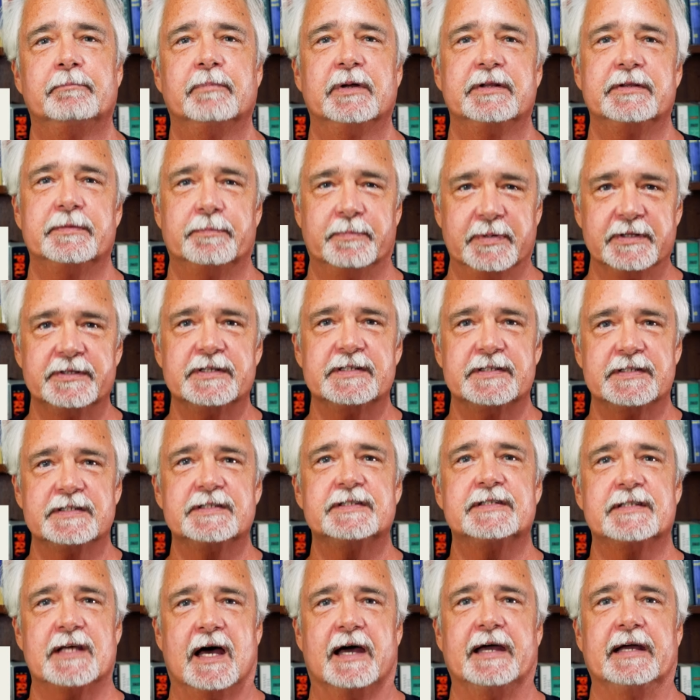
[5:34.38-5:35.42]
But this
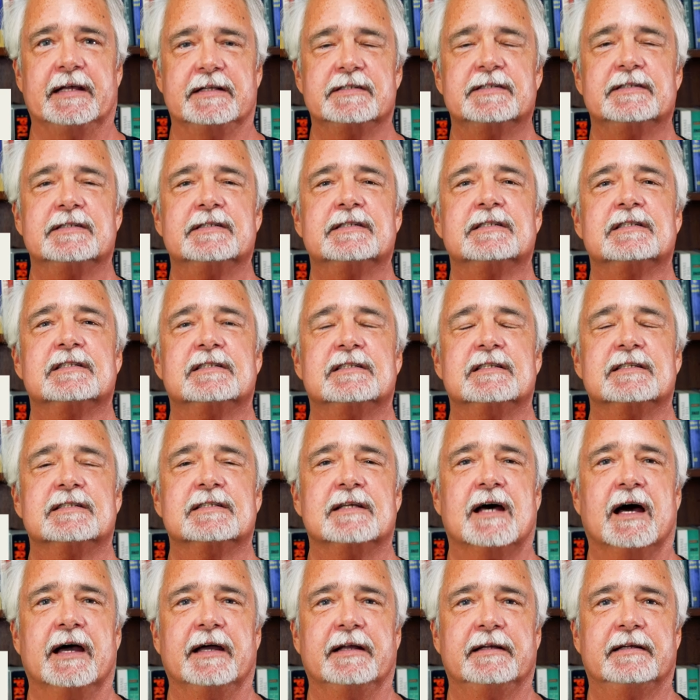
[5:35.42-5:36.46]
is science. This is
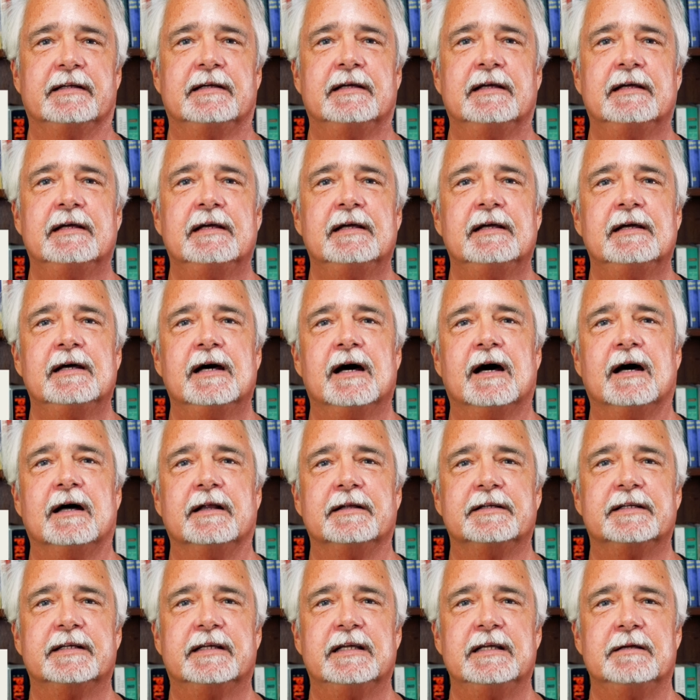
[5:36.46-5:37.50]
designed
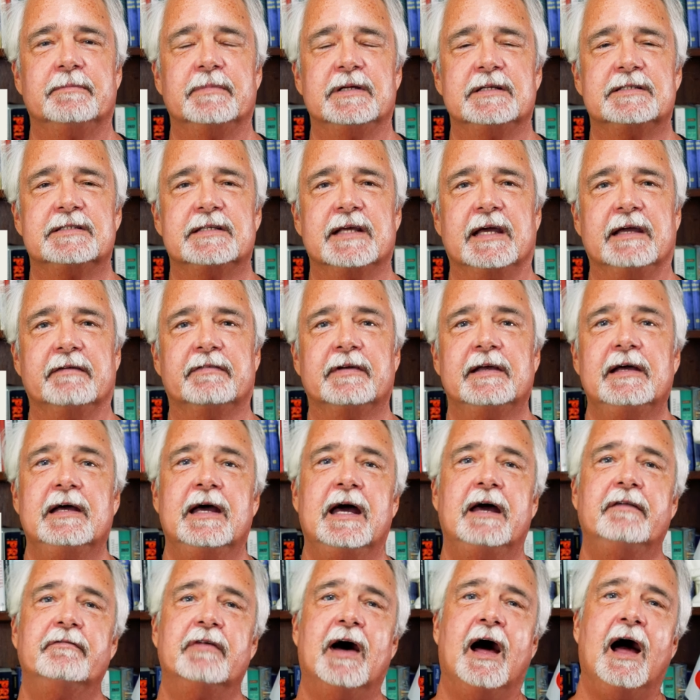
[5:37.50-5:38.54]
to keep me safe.
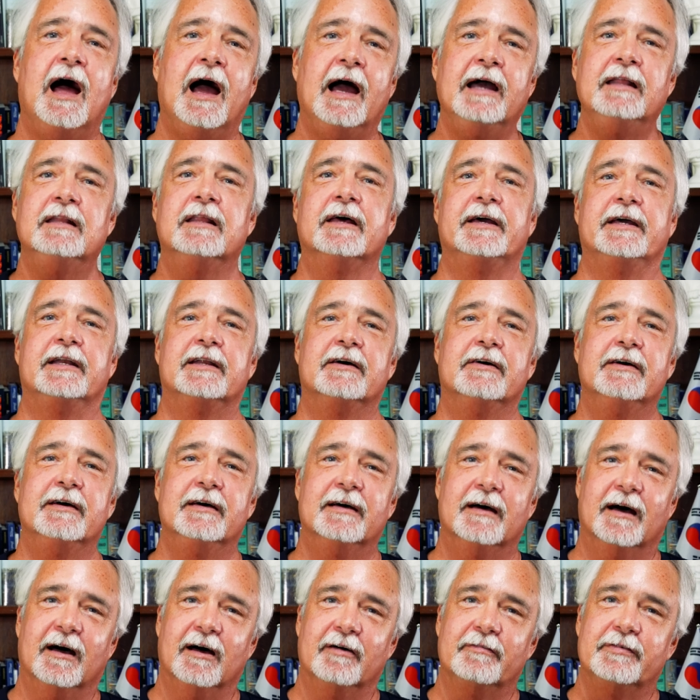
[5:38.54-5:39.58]
And the highlight
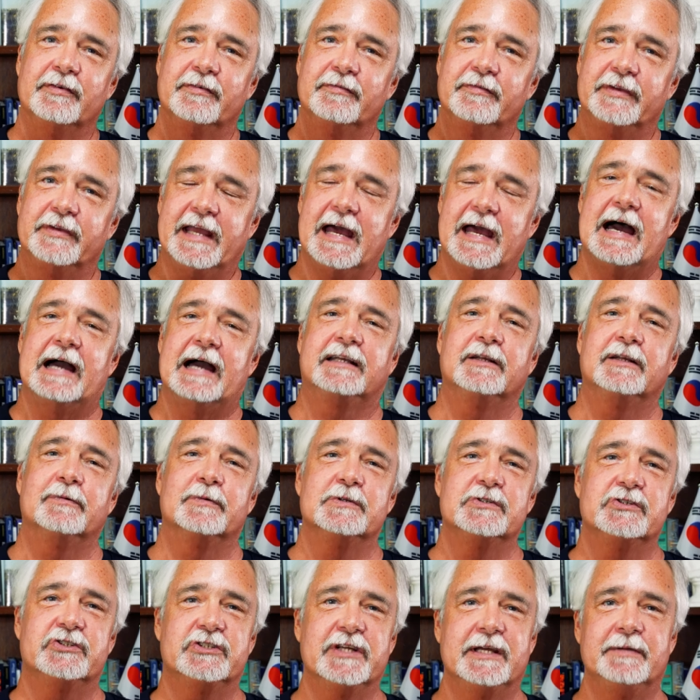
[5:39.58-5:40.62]
of the act, it
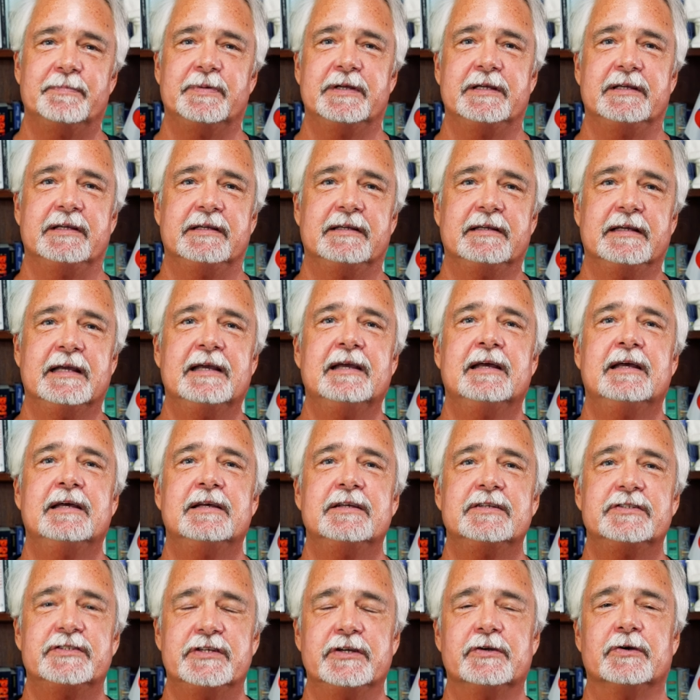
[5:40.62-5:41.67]
was JP
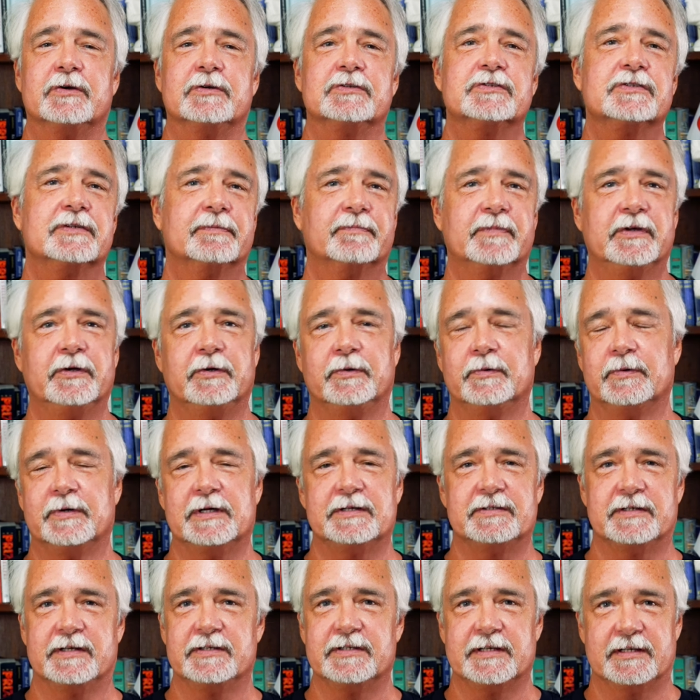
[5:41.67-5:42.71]
Sears, who
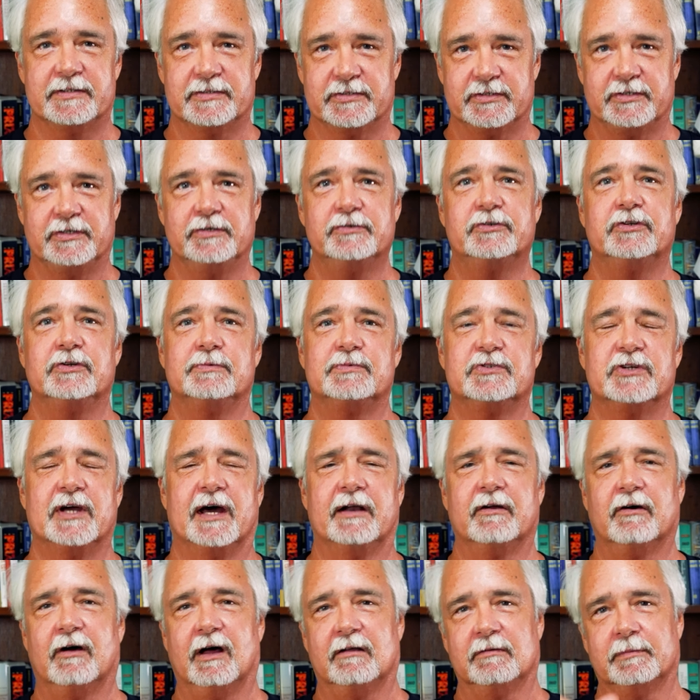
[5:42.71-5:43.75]
has a YouTube
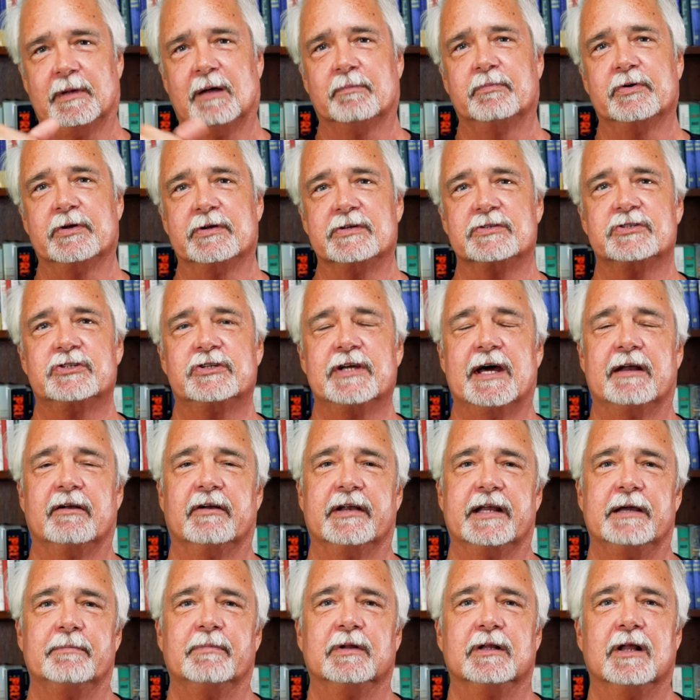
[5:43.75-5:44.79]
channel. I'll put his channel
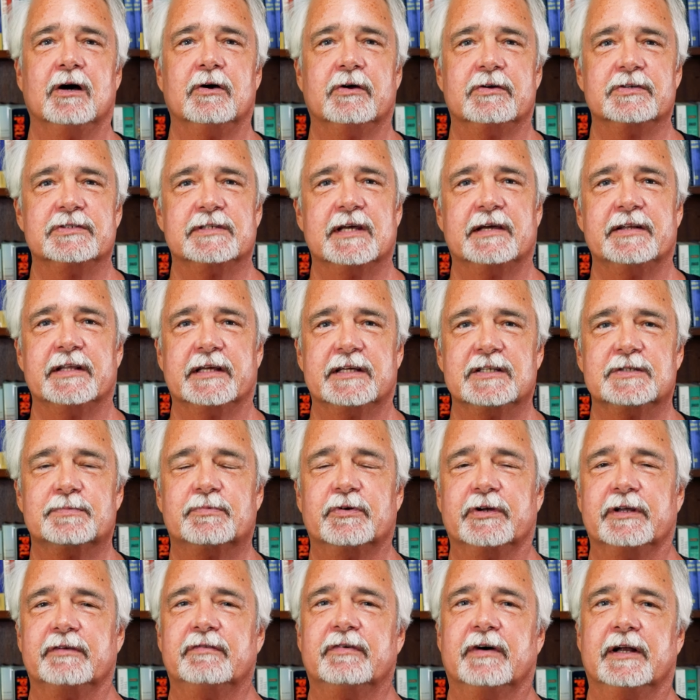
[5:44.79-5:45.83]
name below because I think he's
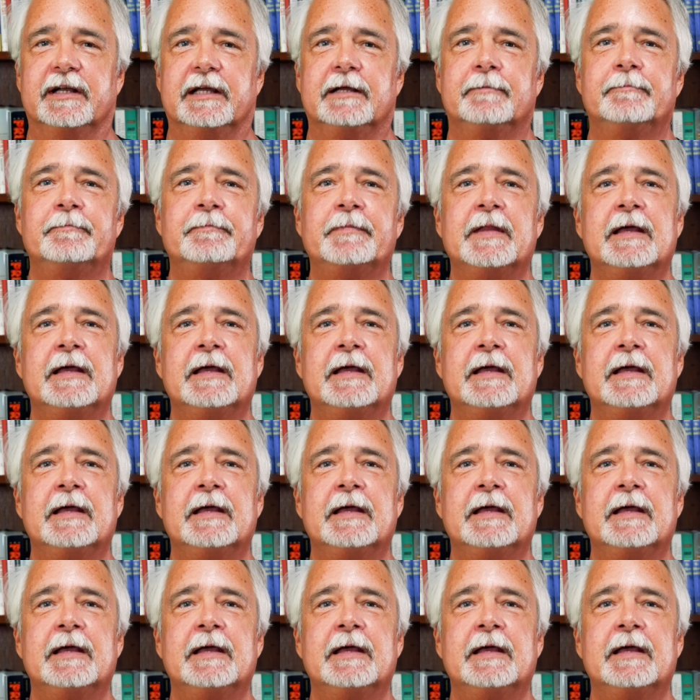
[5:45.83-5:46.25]
pretty funny.